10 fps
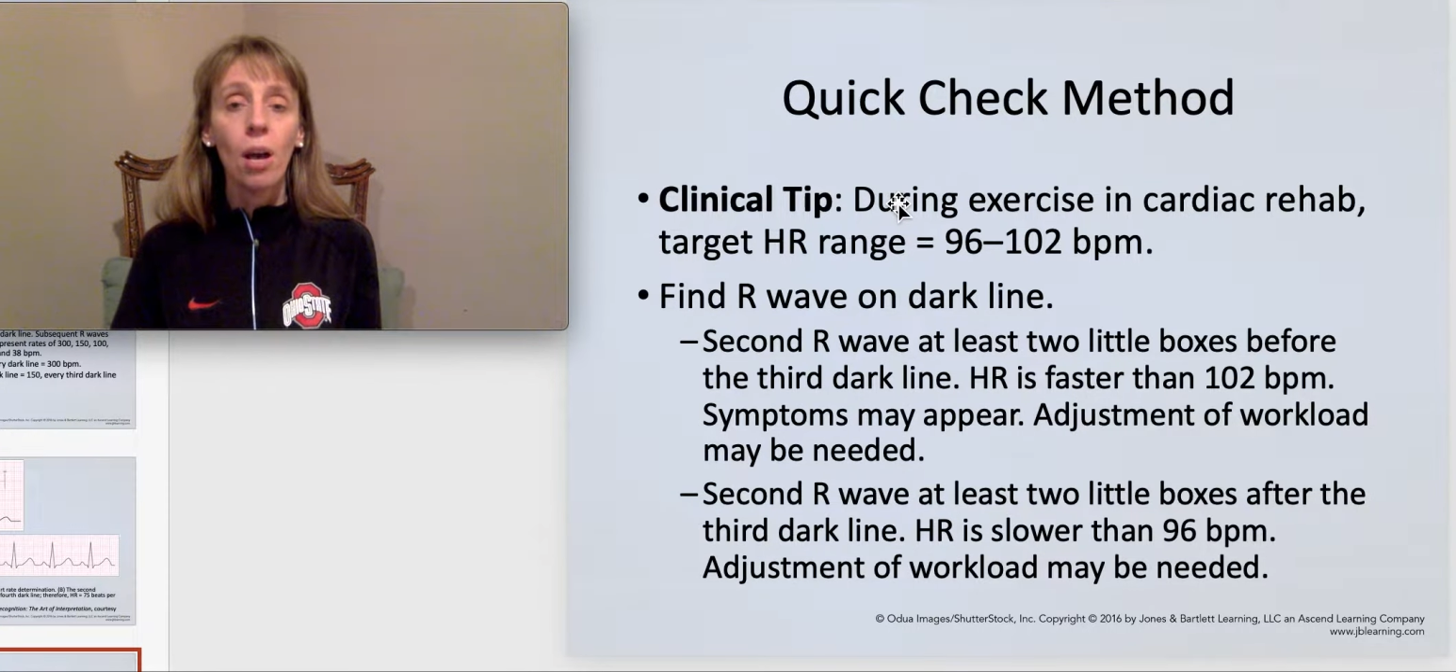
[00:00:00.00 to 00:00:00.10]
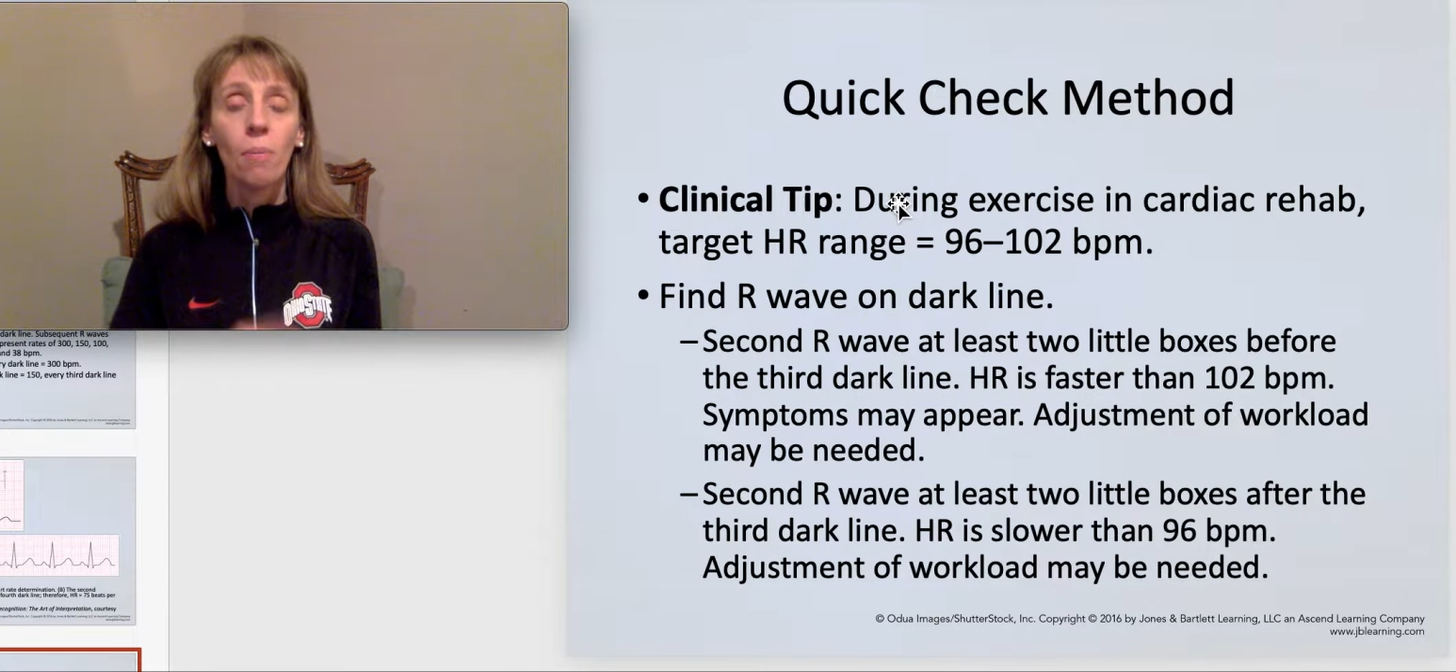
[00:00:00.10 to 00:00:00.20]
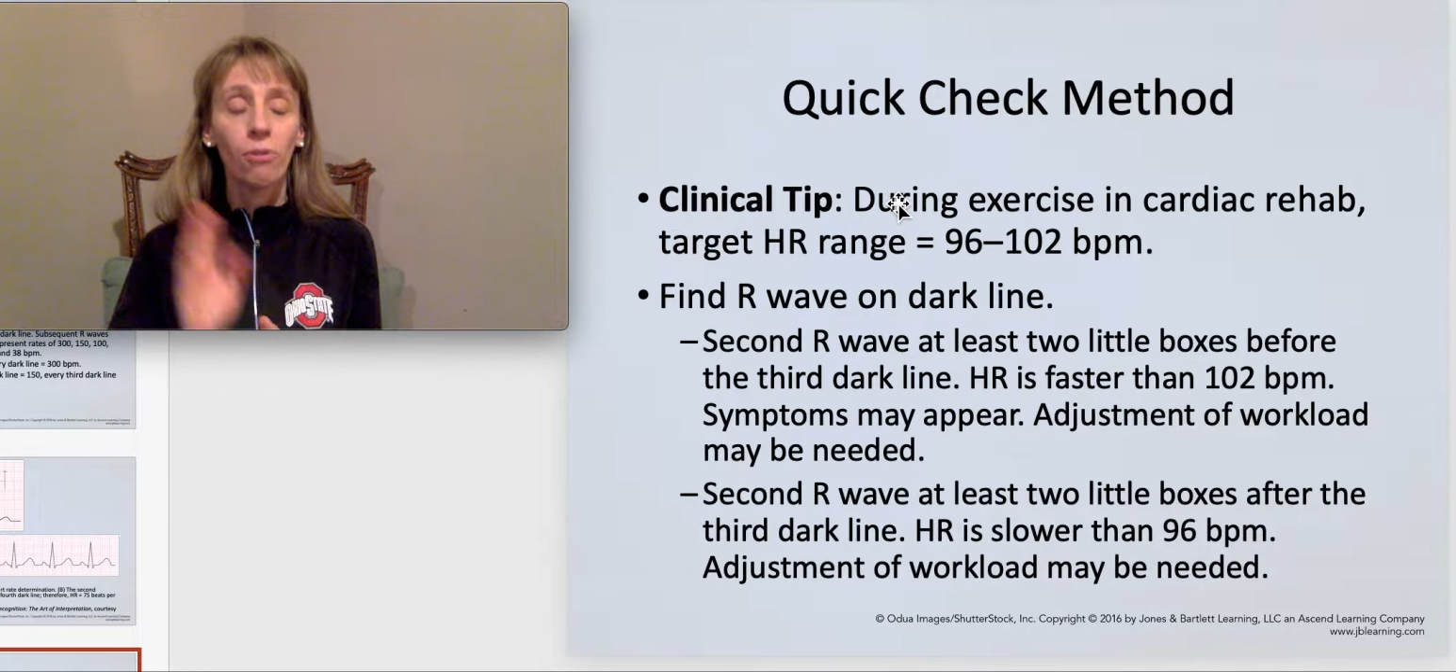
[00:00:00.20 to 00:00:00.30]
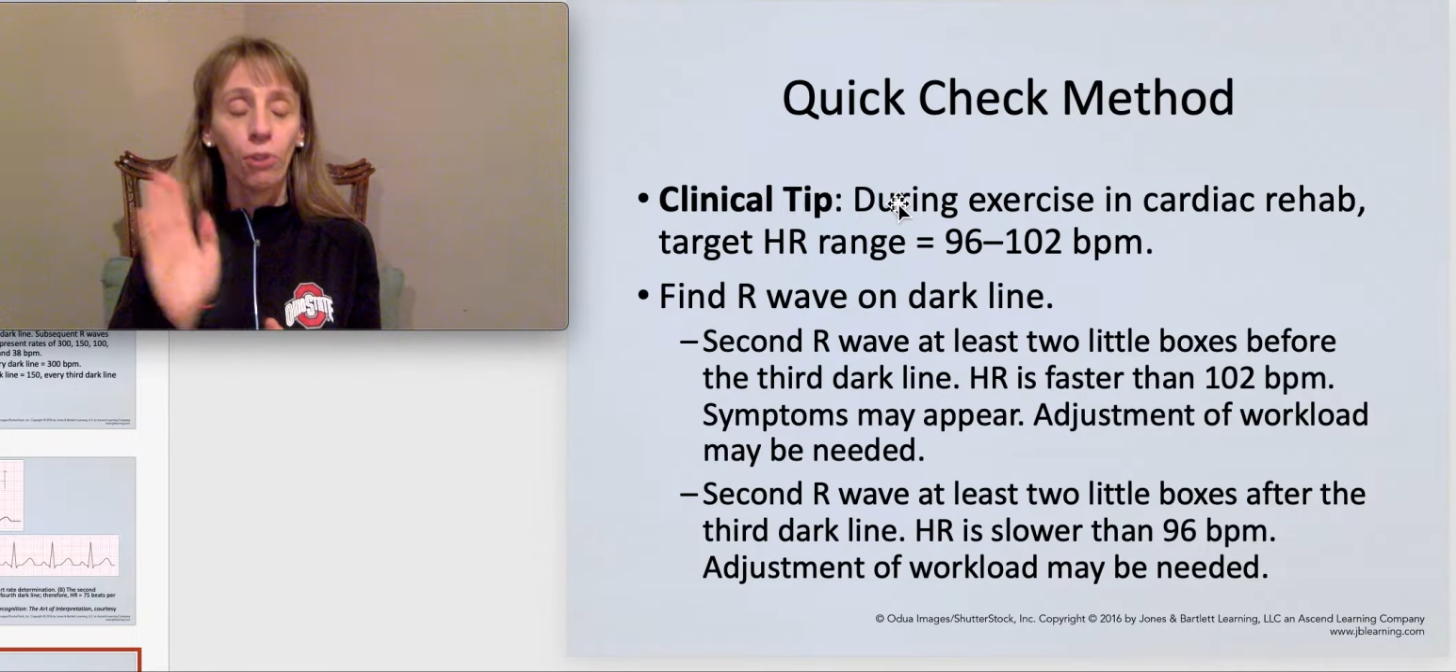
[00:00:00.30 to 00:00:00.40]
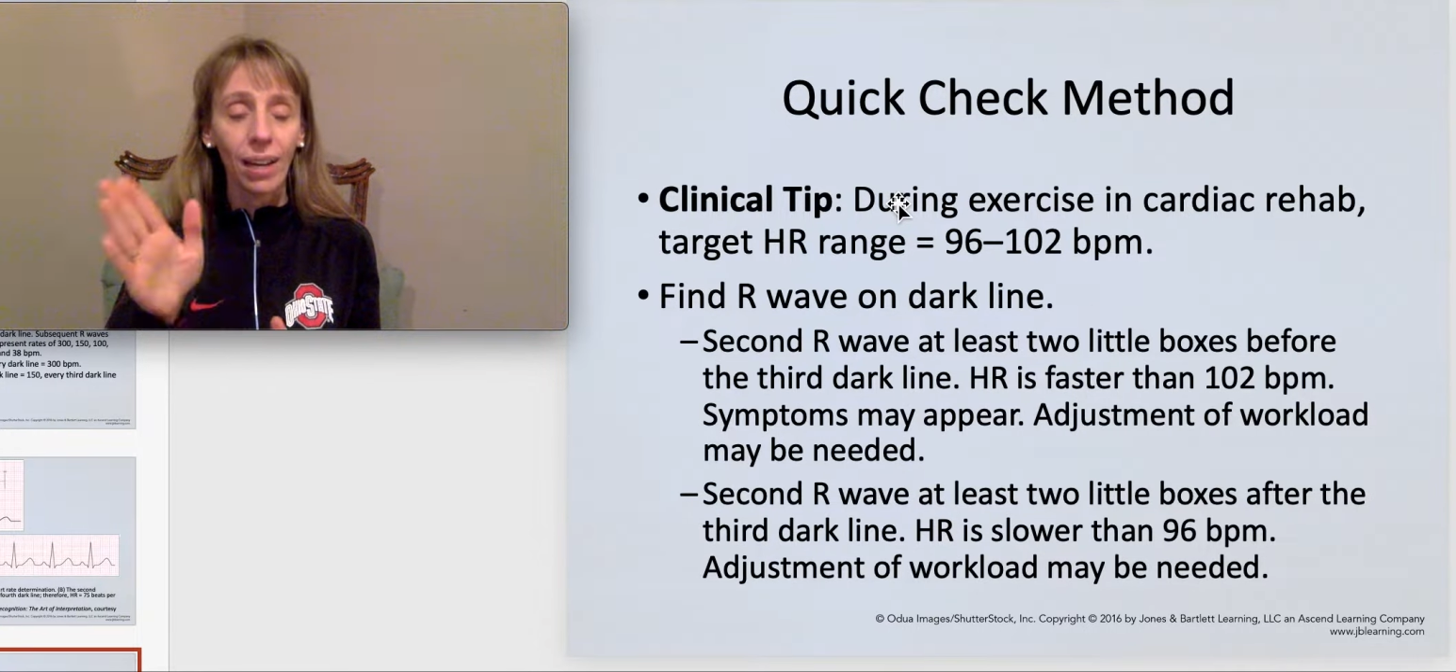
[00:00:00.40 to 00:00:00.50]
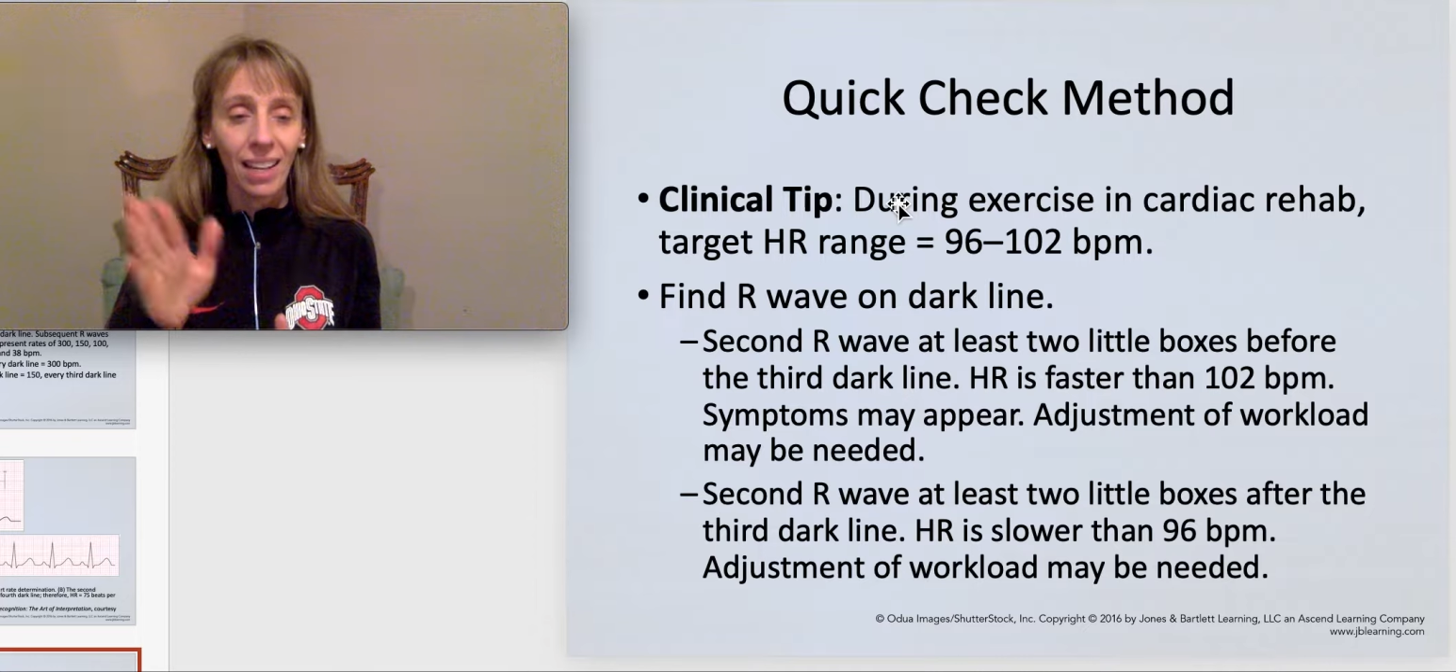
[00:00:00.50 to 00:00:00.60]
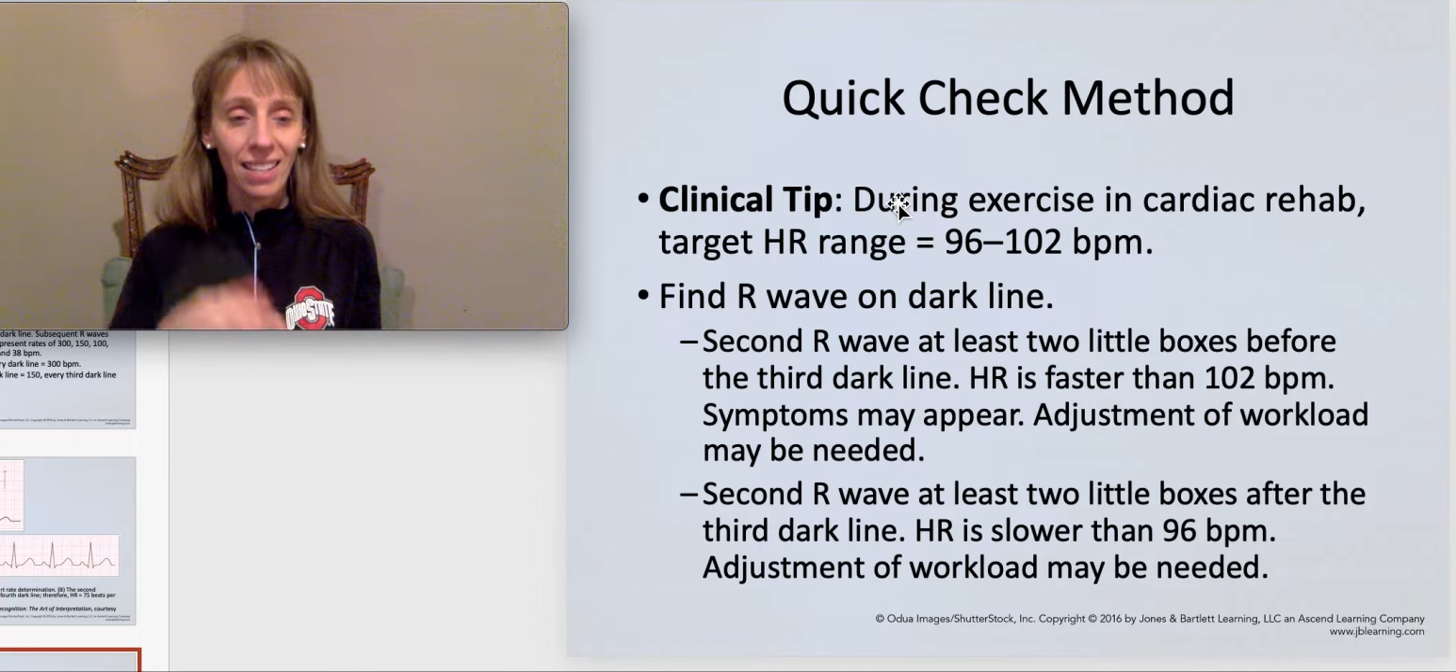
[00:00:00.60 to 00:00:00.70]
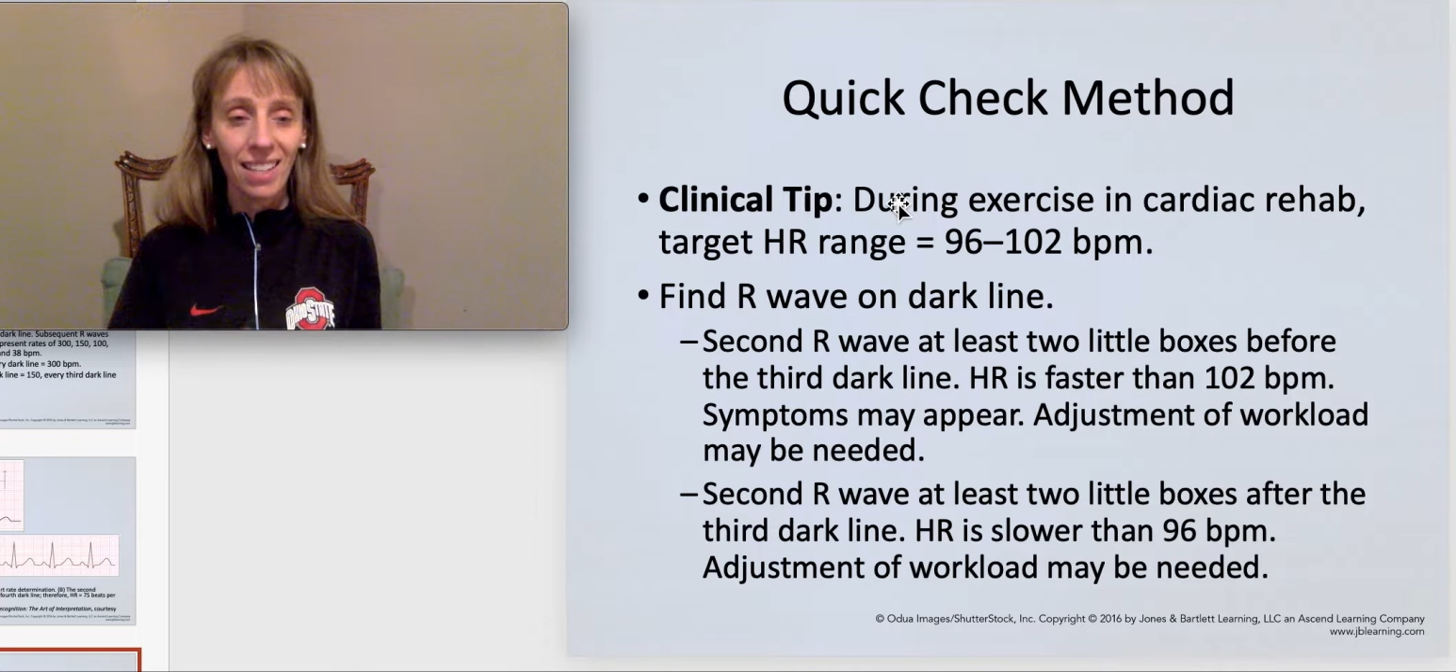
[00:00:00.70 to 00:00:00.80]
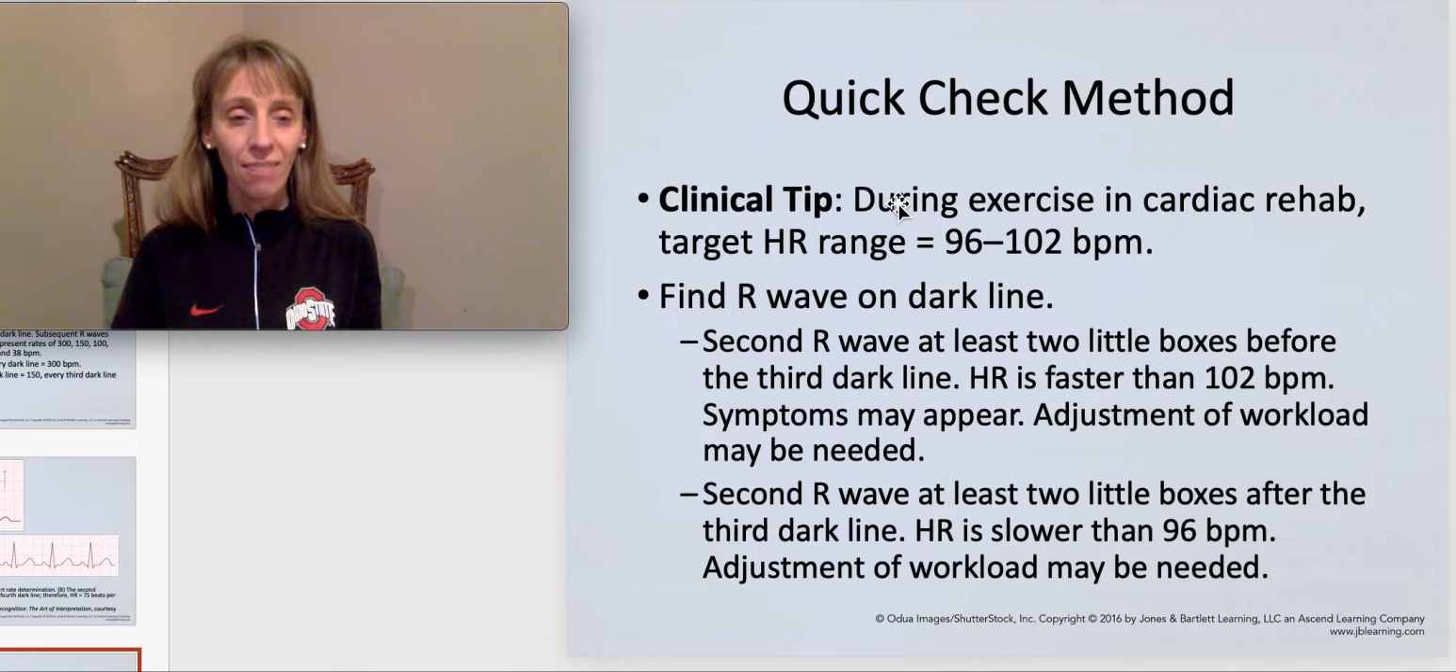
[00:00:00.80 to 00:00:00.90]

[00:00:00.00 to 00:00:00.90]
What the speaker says: before I get into the